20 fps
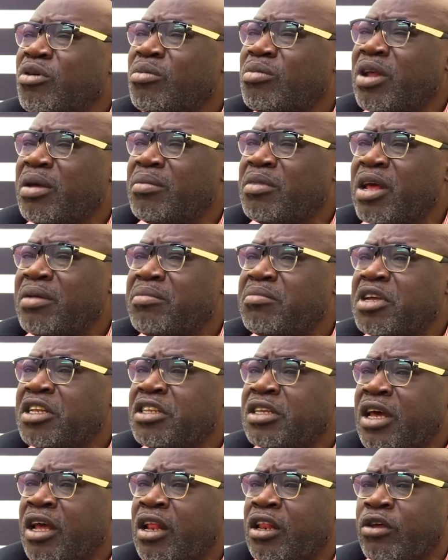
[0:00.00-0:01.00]
flooding
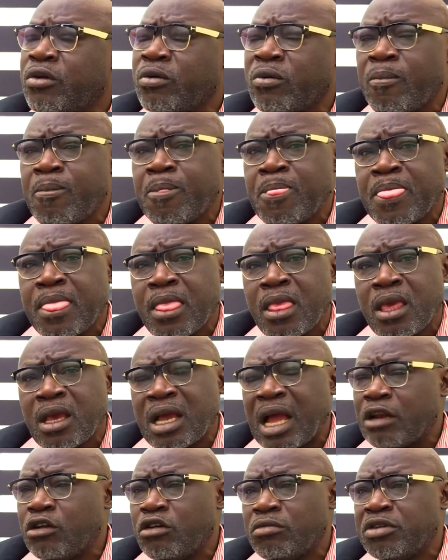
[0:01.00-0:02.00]
problem, let me tell you,
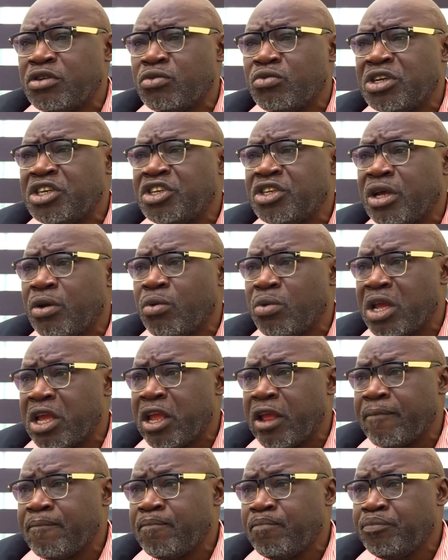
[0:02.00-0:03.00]
cannot be
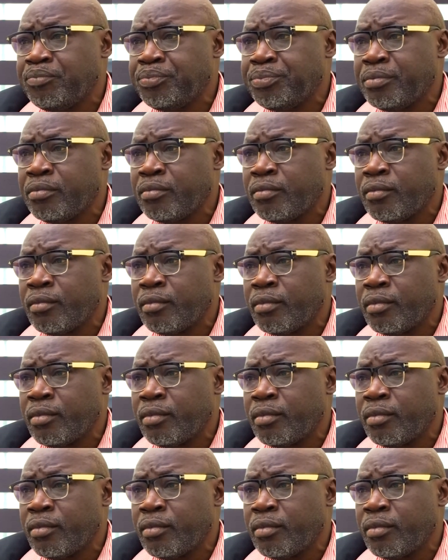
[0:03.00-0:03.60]
wished away